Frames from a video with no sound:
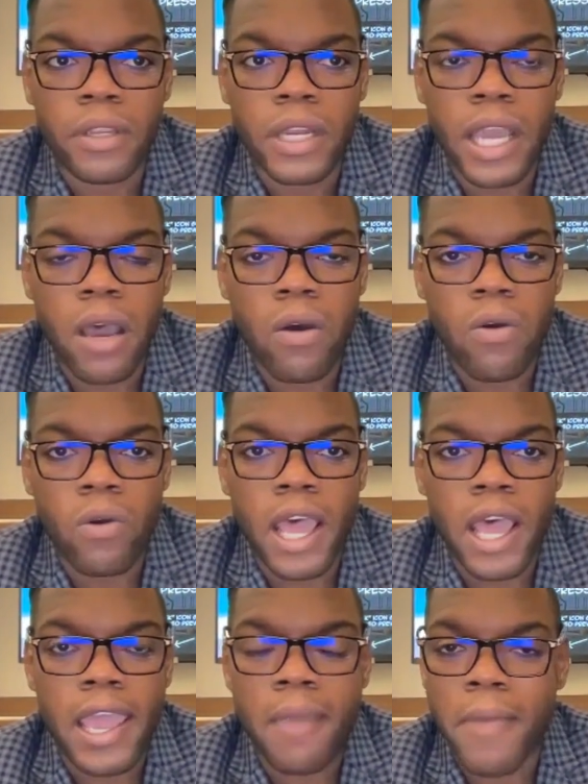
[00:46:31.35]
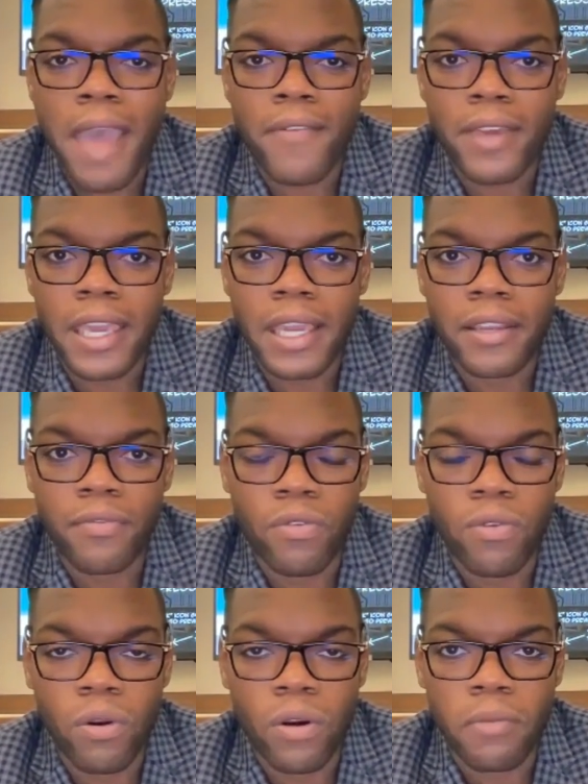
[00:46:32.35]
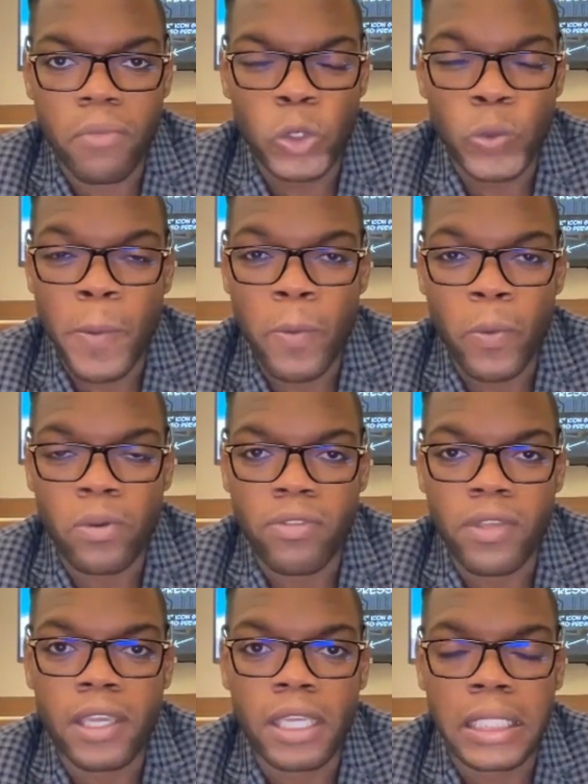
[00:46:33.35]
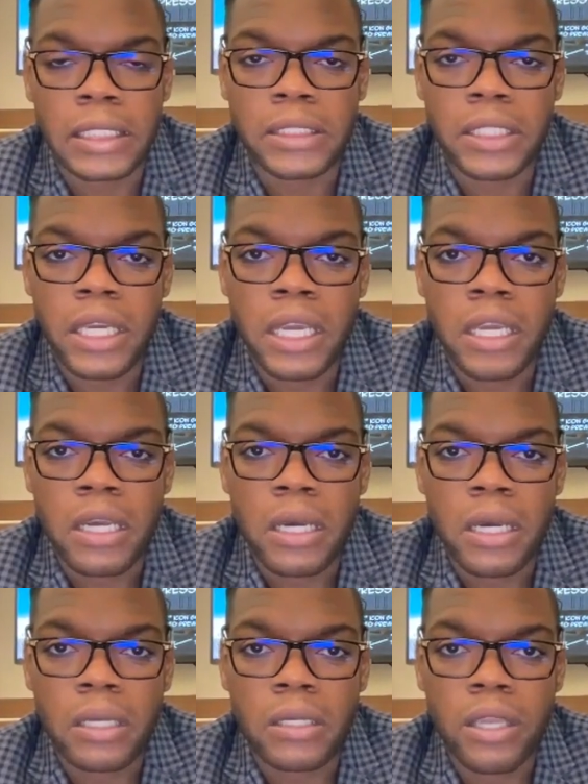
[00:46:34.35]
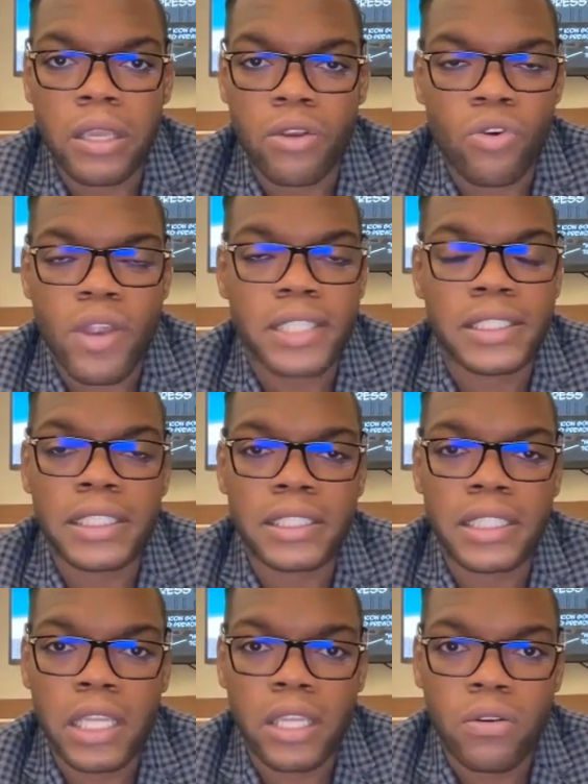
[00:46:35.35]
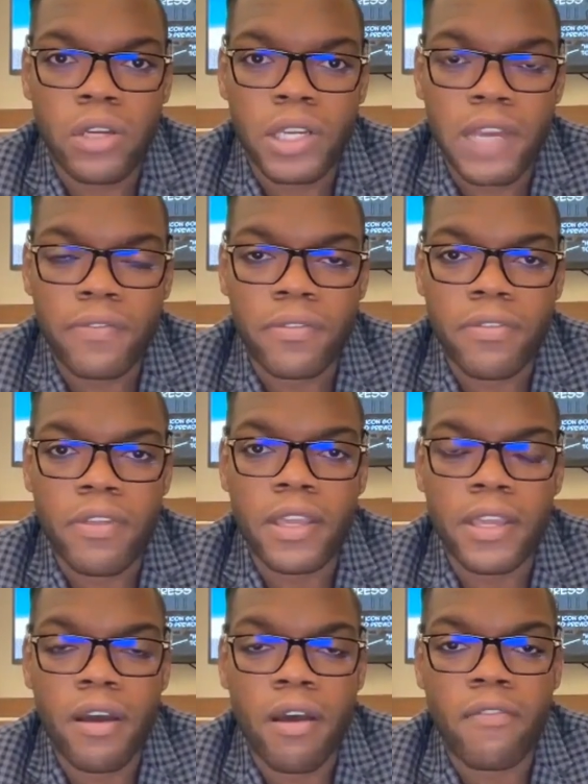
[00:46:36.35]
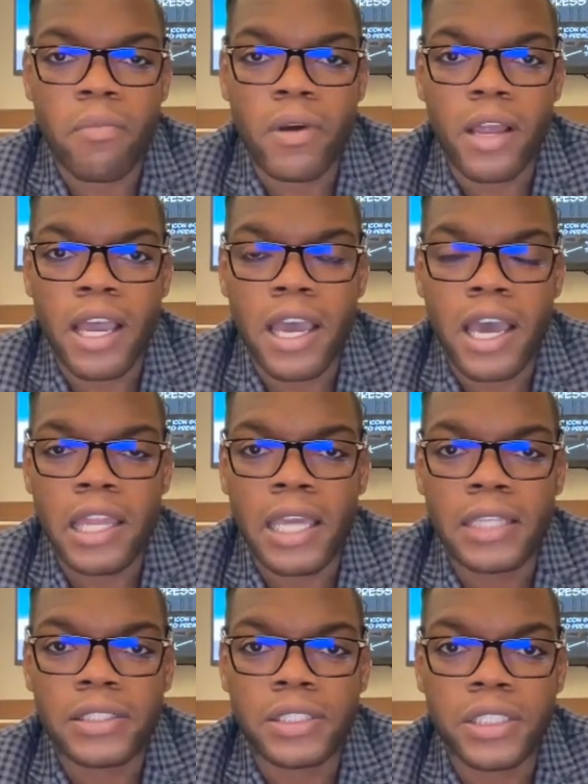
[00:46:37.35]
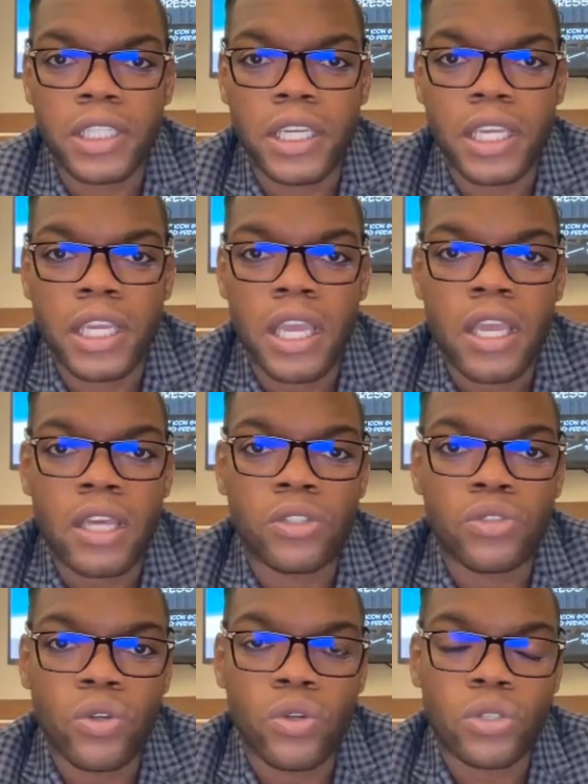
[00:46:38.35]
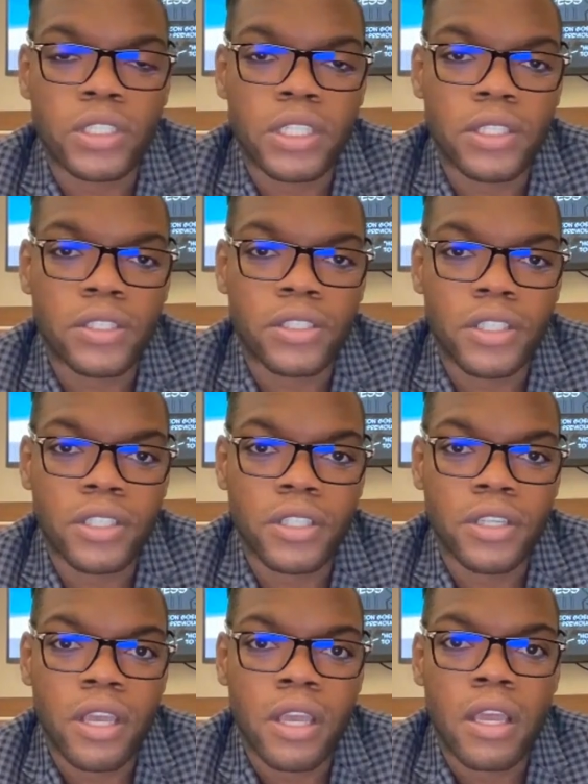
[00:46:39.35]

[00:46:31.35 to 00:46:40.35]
Now, what I am advocating for, and most people would think it is craziest thing you could ever think of, but I'd like to see dual citizen